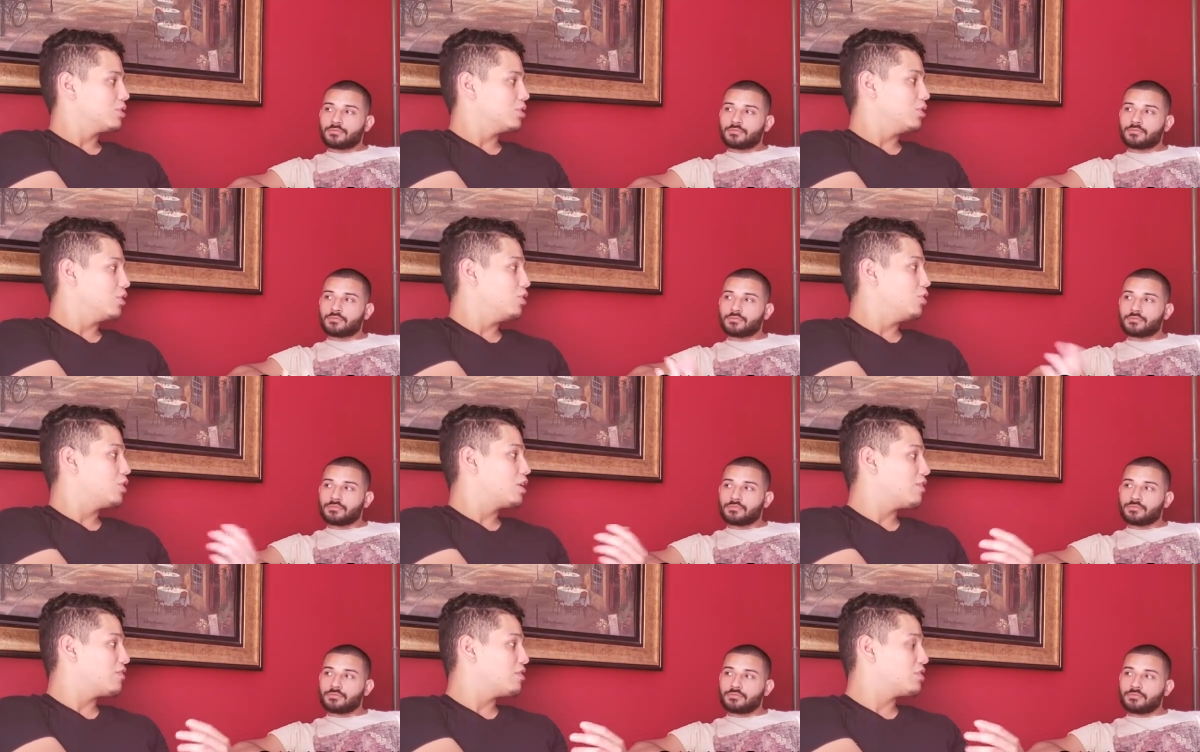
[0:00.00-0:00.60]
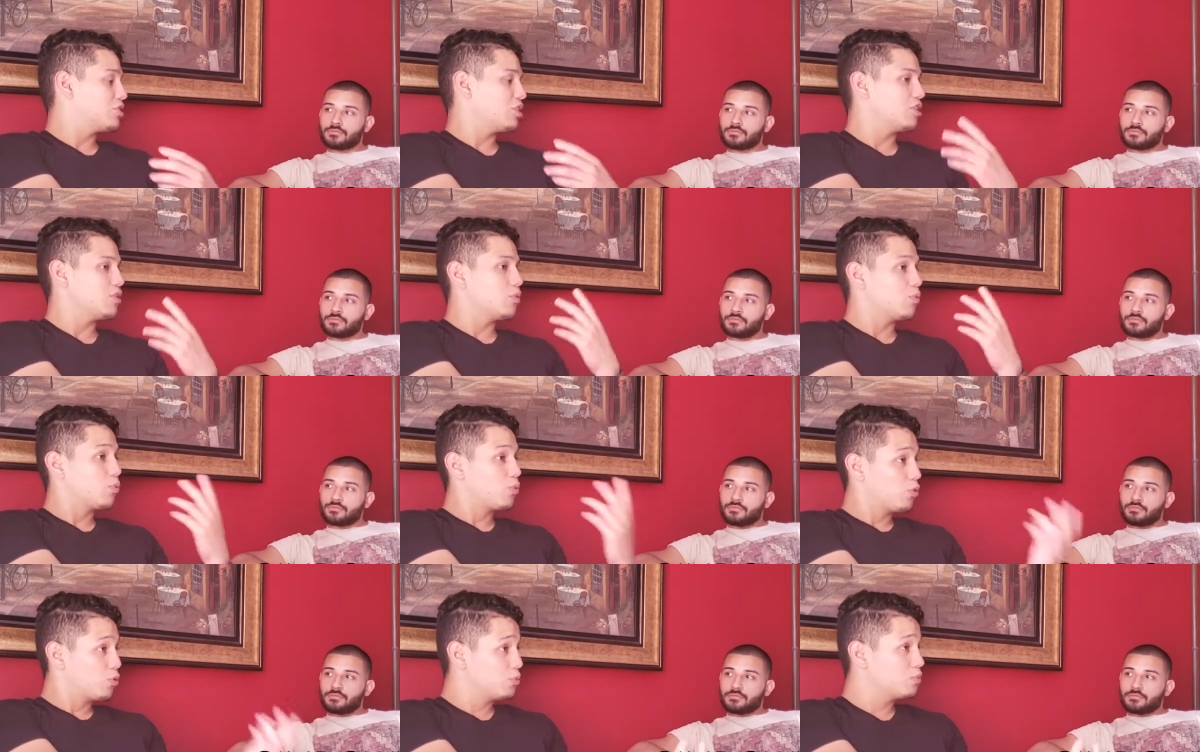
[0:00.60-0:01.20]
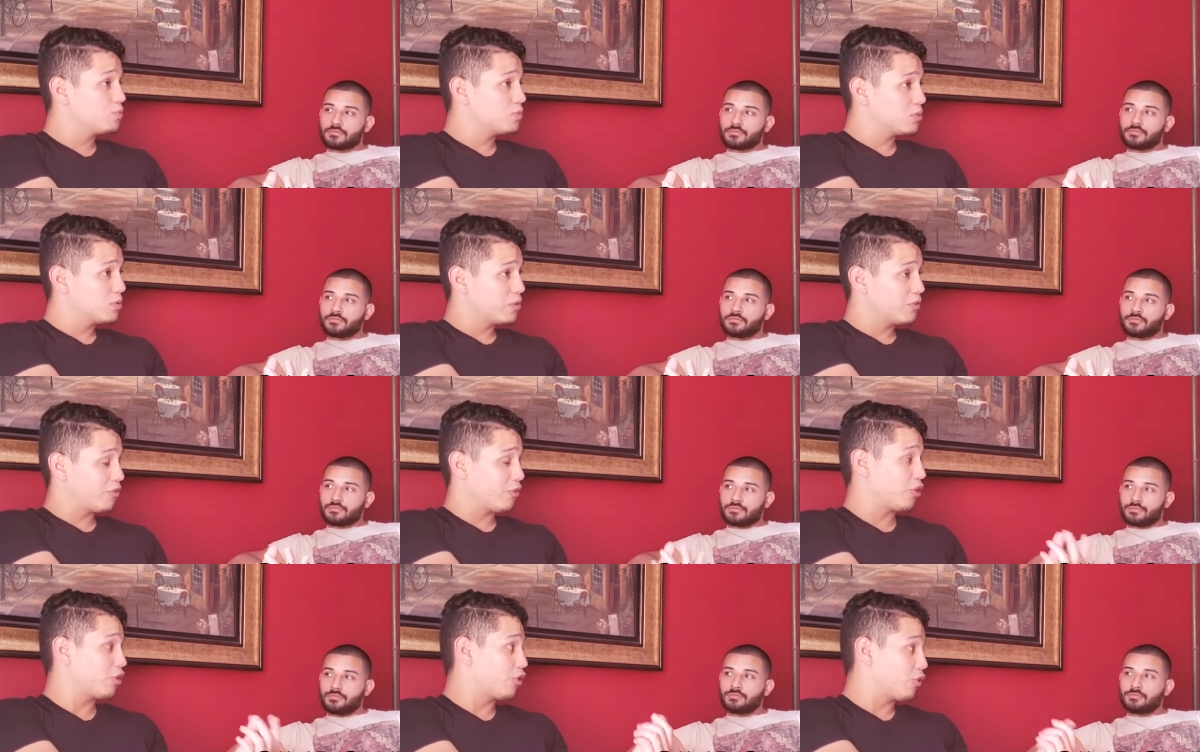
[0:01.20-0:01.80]
Speaker 1: You know, you give each other room
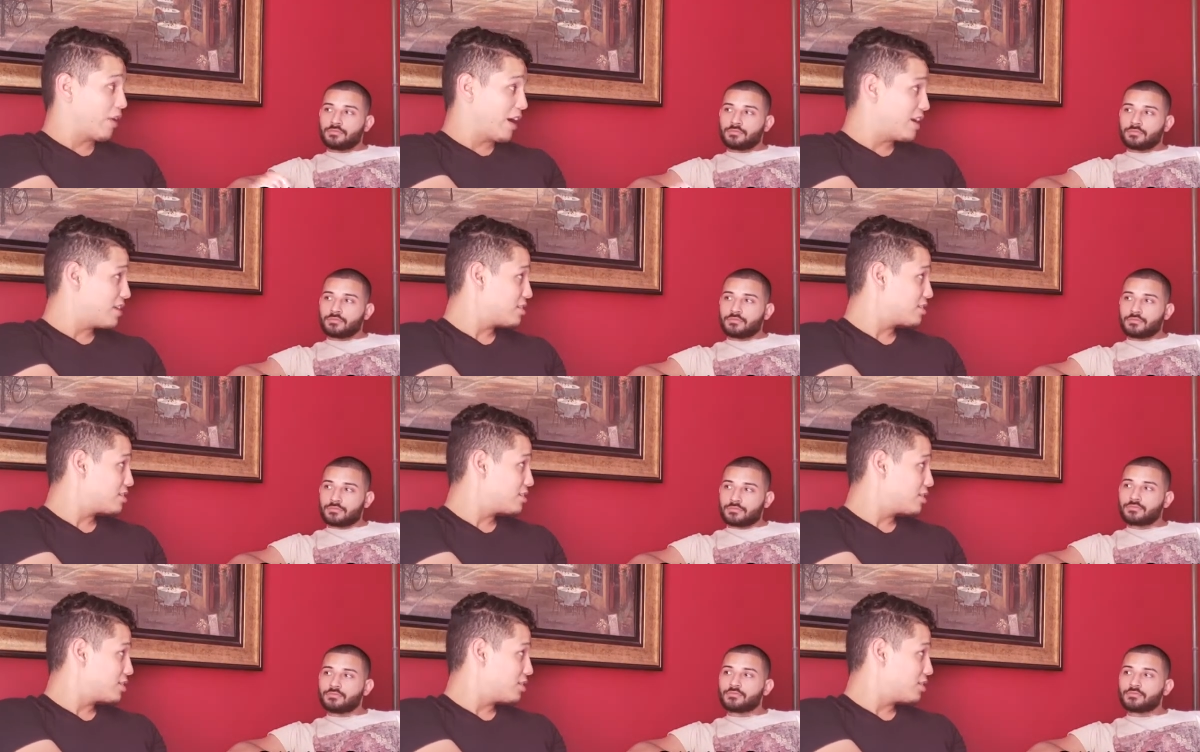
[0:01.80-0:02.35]
for grace